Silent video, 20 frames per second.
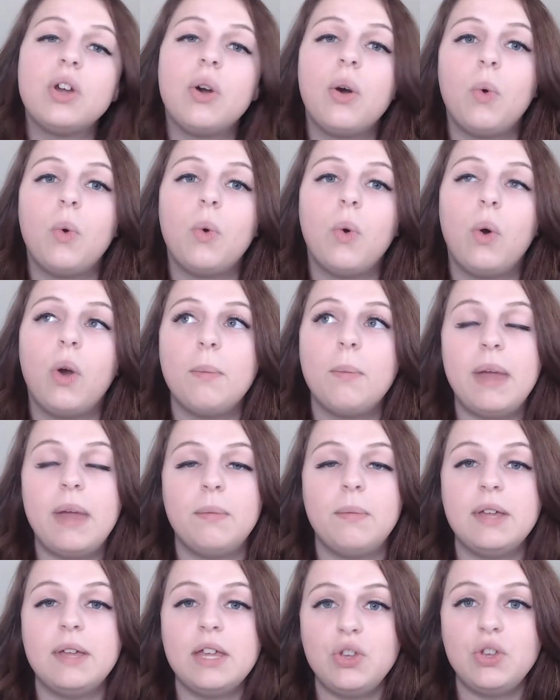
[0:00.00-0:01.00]
or
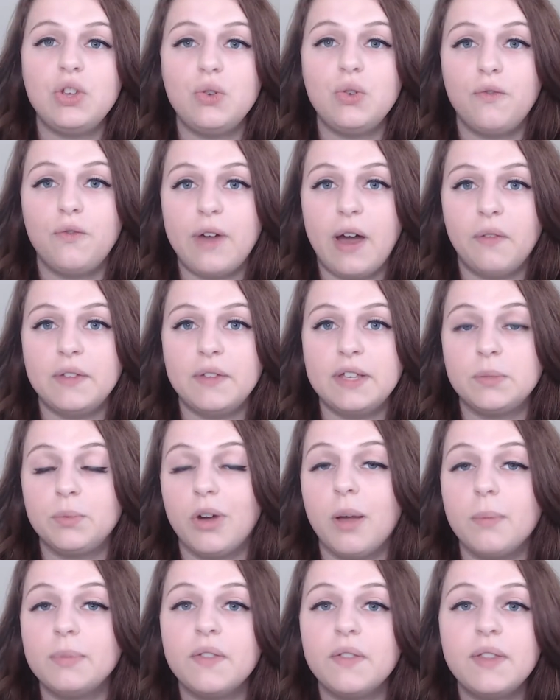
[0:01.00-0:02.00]
maybe you found these
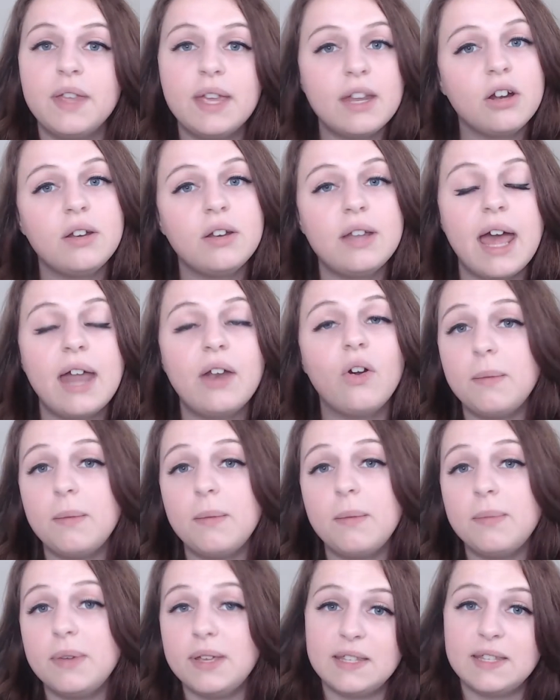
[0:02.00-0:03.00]
prompts on the internet, or
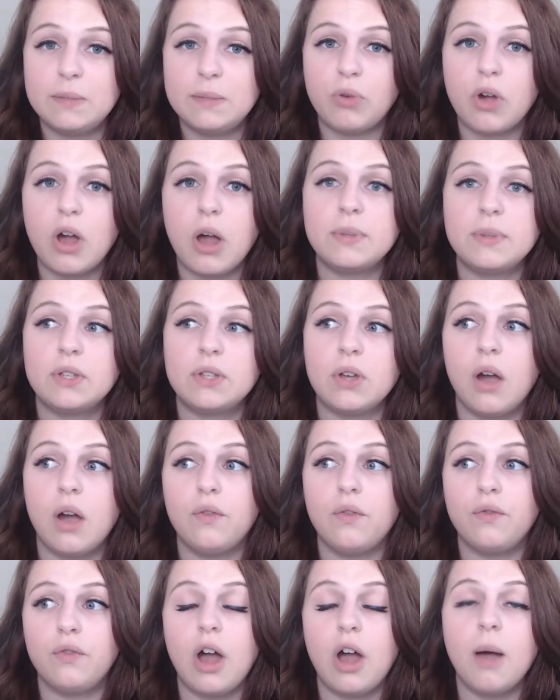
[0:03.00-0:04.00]
maybe these prompts are
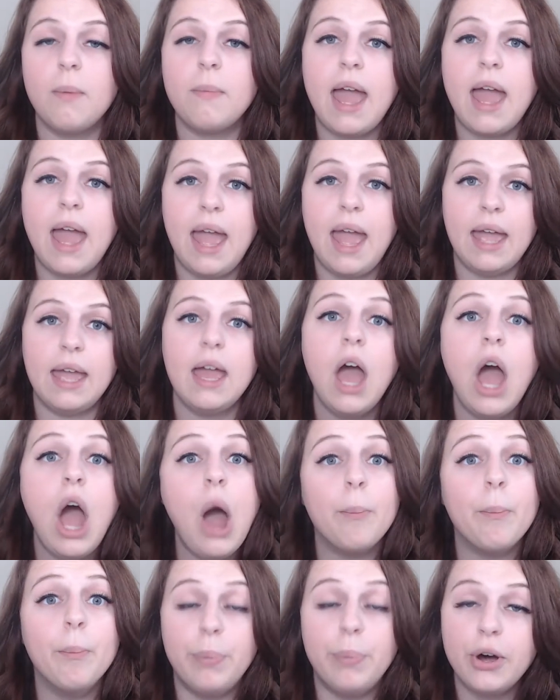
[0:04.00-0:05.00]
from a
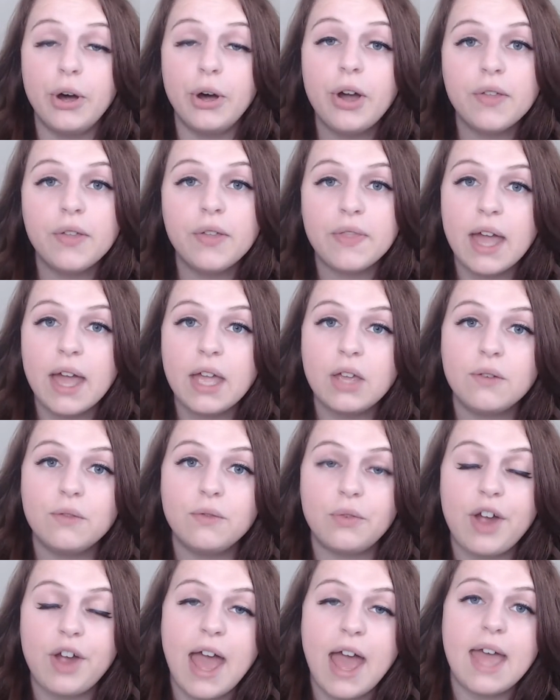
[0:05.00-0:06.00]
book that
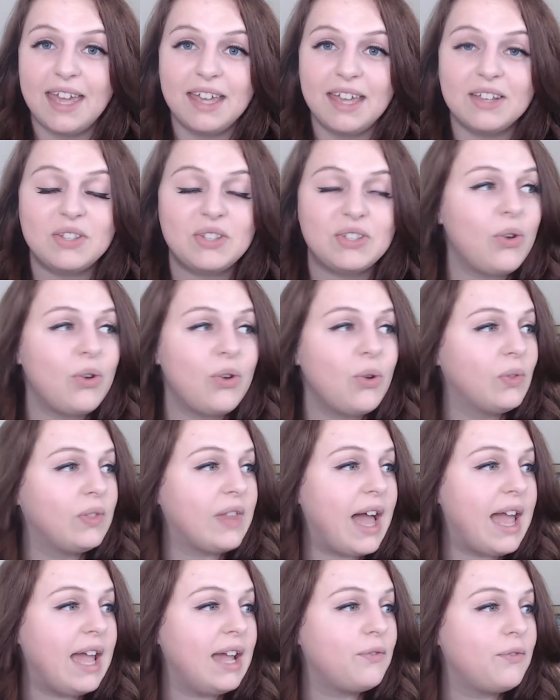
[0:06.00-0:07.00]
you've read. So
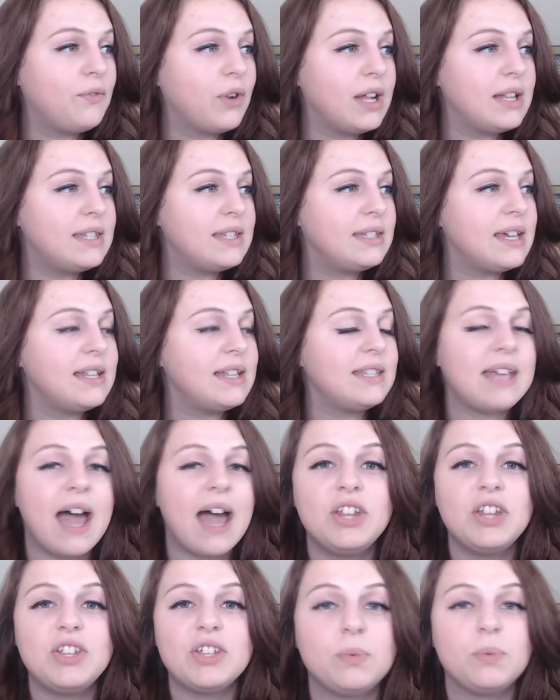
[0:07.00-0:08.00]
like for instance,
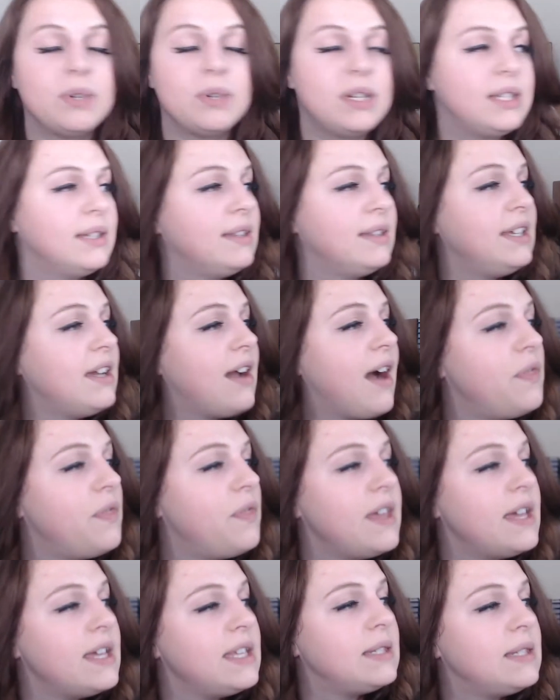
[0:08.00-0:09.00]
I just recently
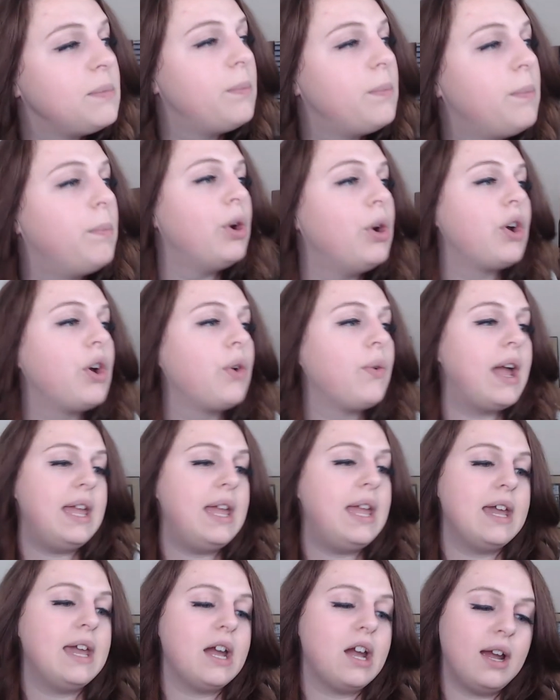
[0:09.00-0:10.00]
got this book right
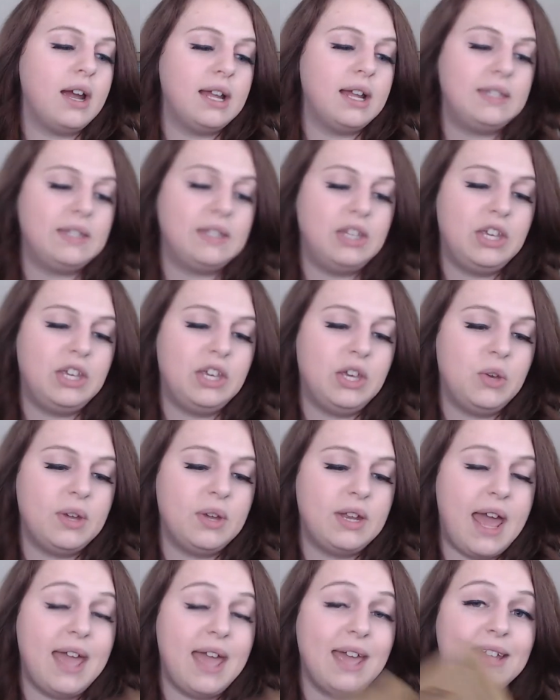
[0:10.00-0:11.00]
here. It's
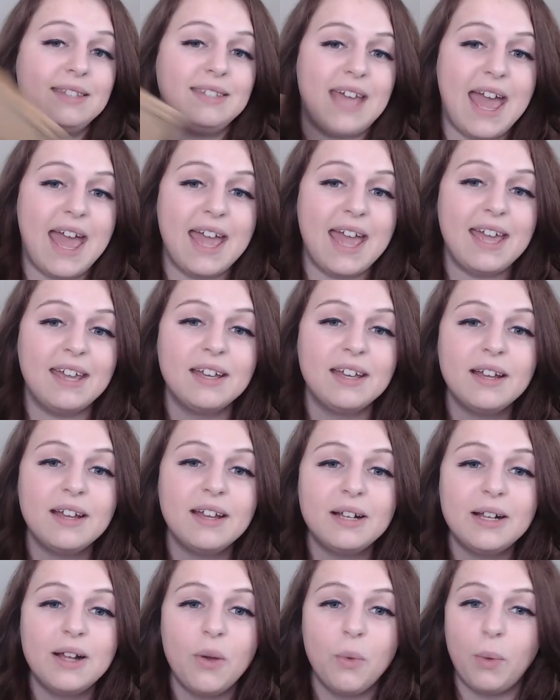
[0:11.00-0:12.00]
Q&A a day,
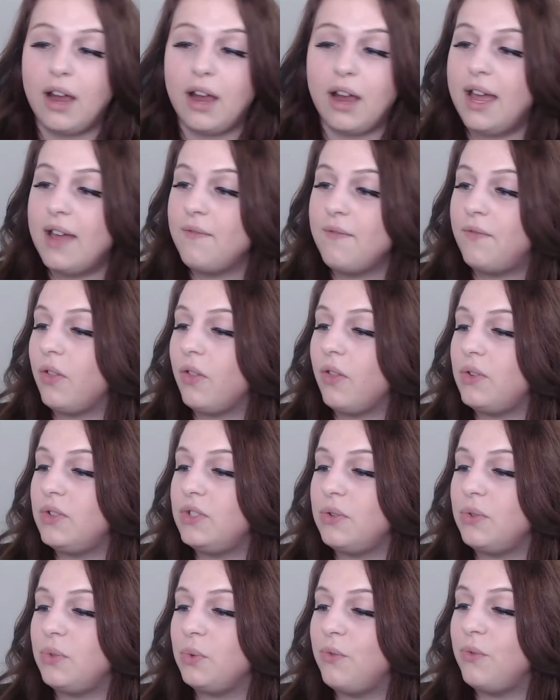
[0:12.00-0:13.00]
where it follows
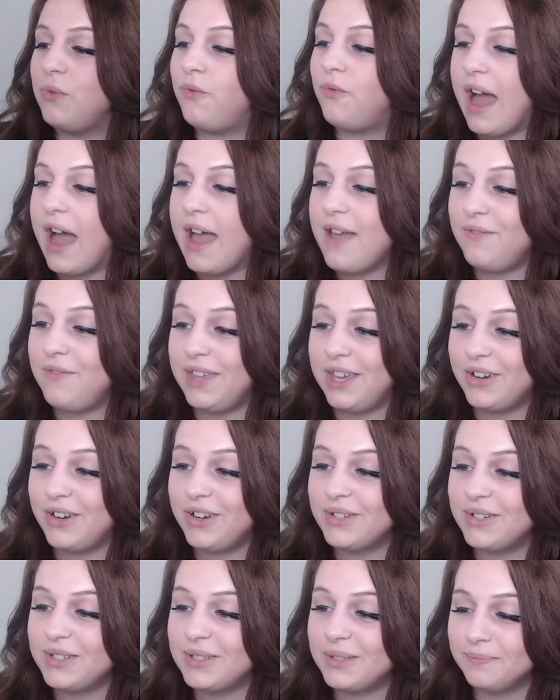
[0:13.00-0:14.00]
you through 5
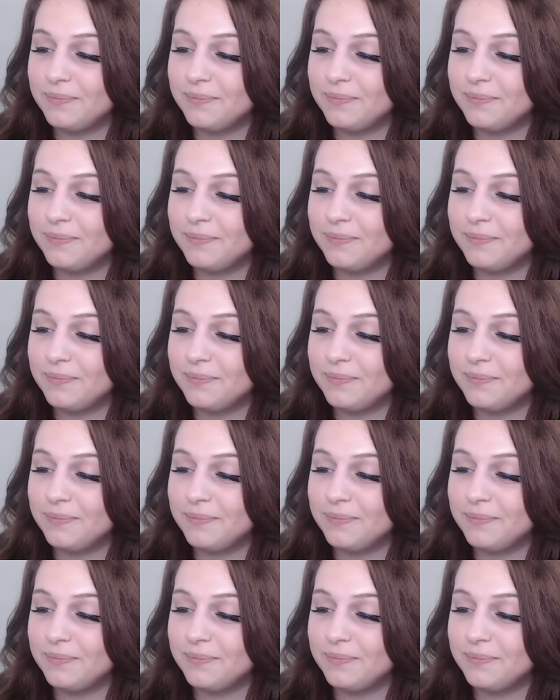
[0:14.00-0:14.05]
years